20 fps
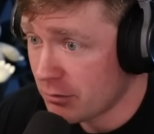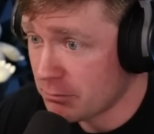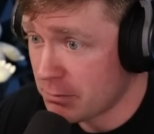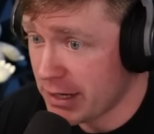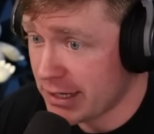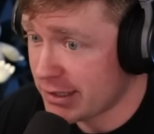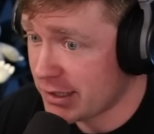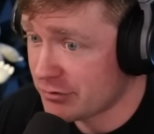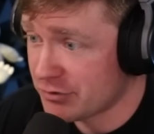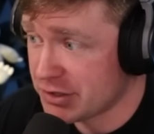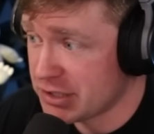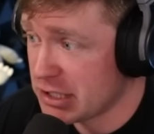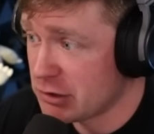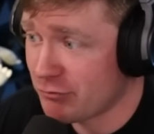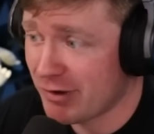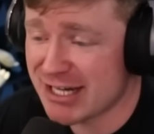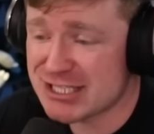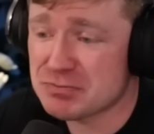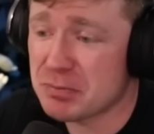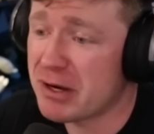beating the
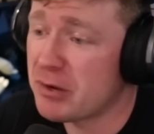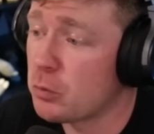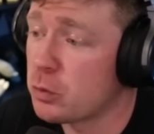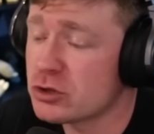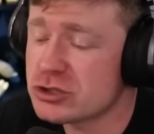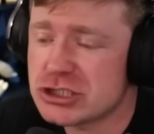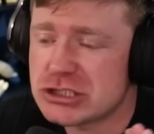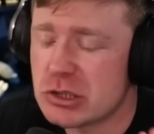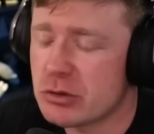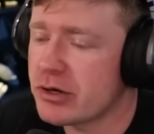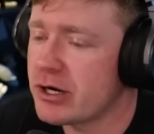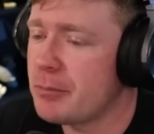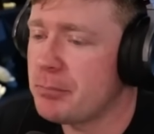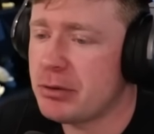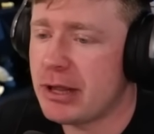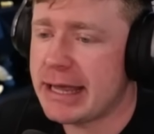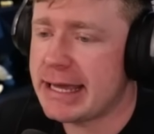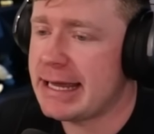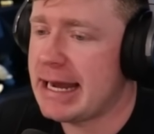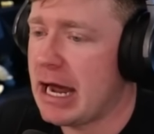D-Rex, but we're still going to
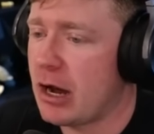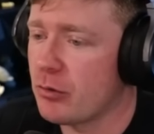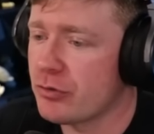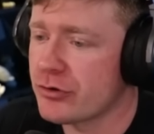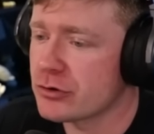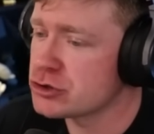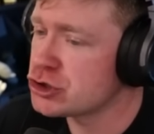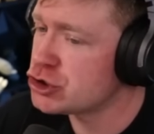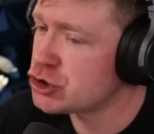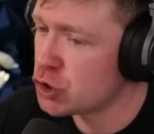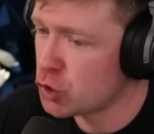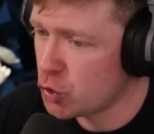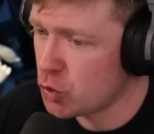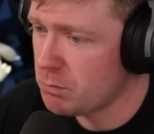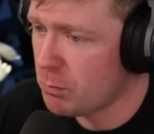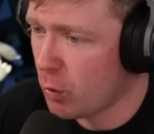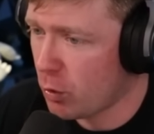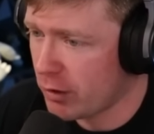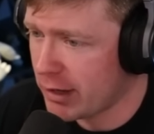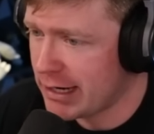play it out. There's 2
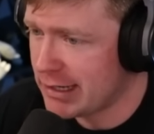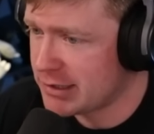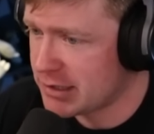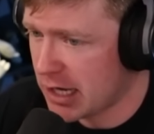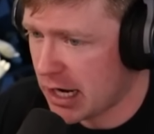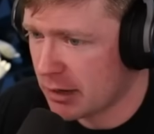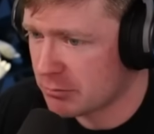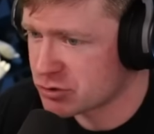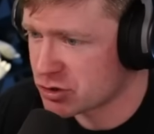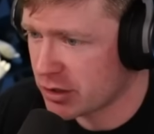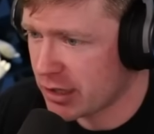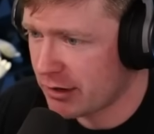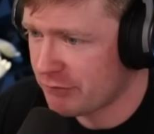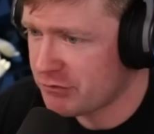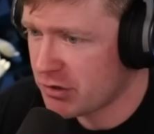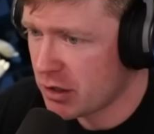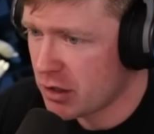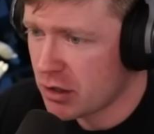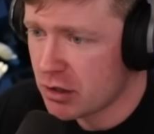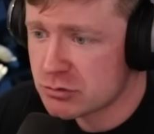more Indoms
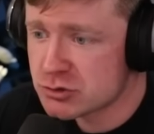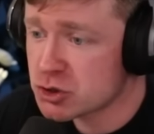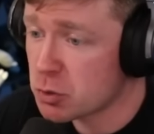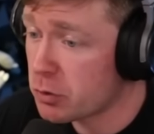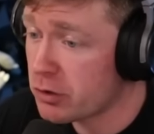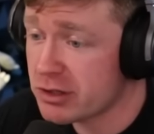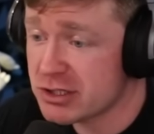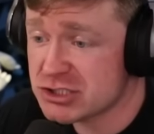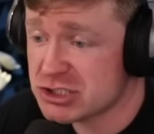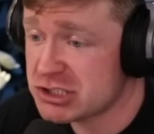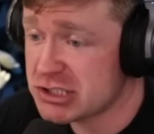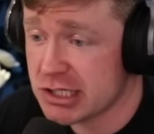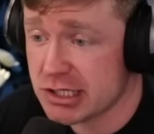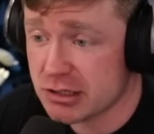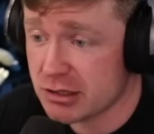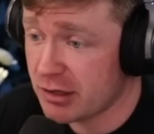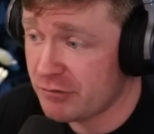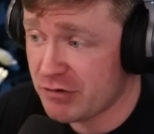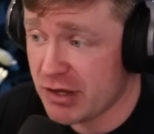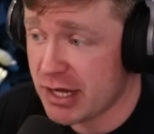left, so we're going to
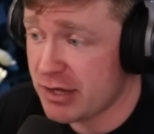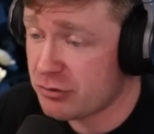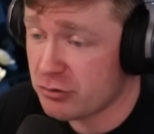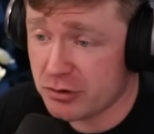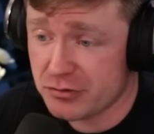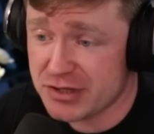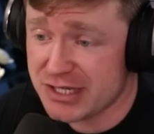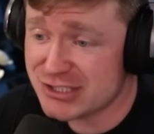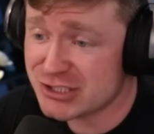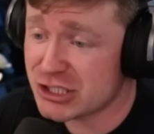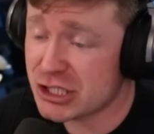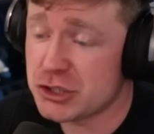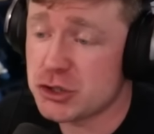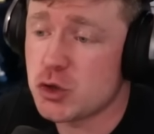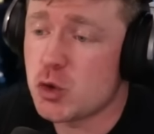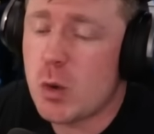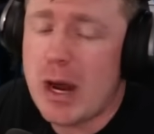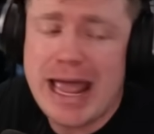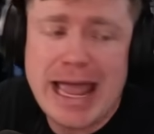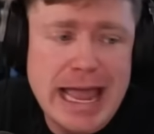see if either of these can
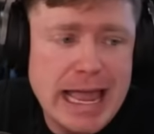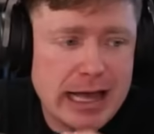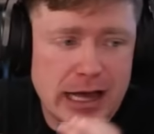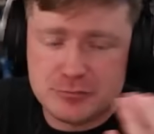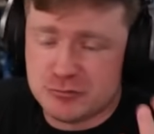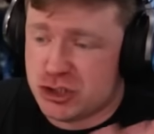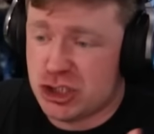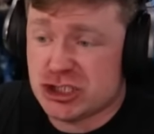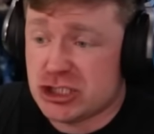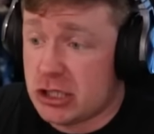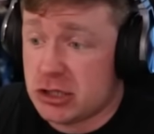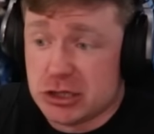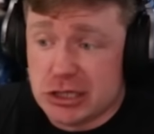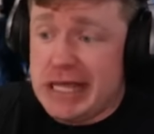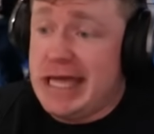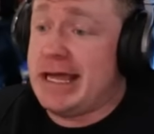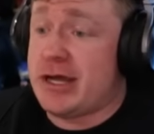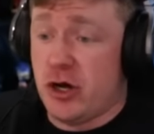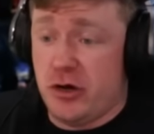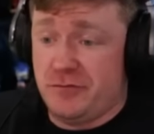do just a
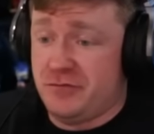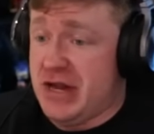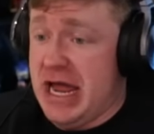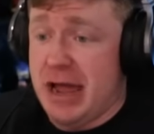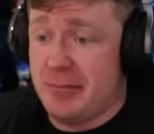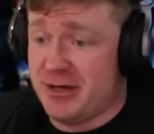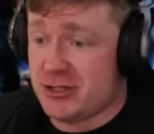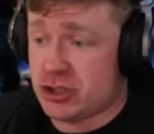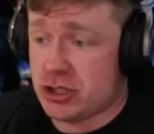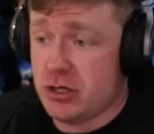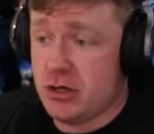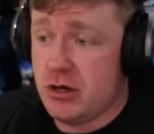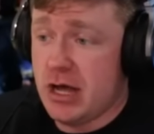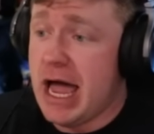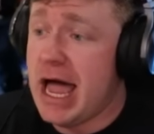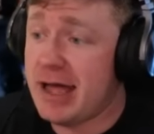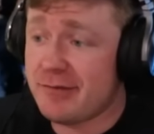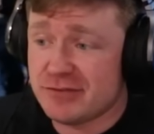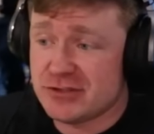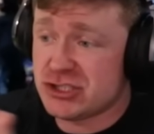lick of damage.
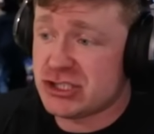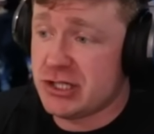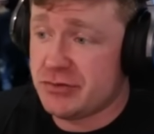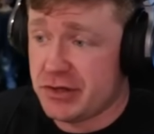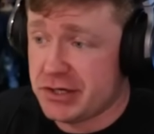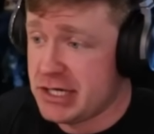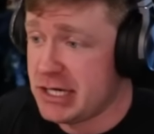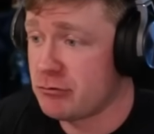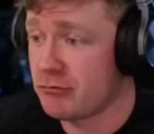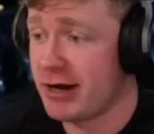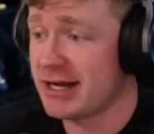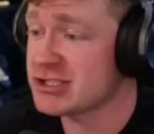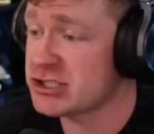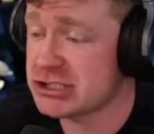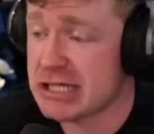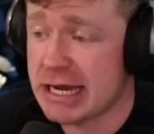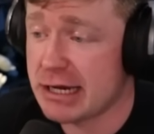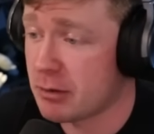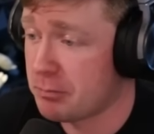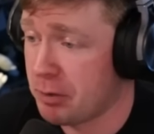I haven't seen the D-Rex
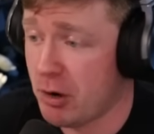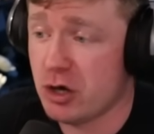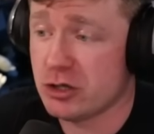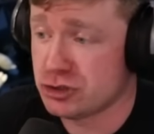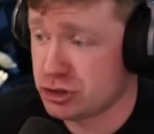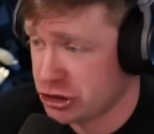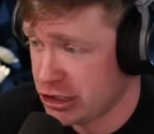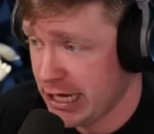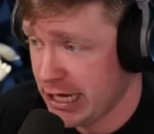take a punch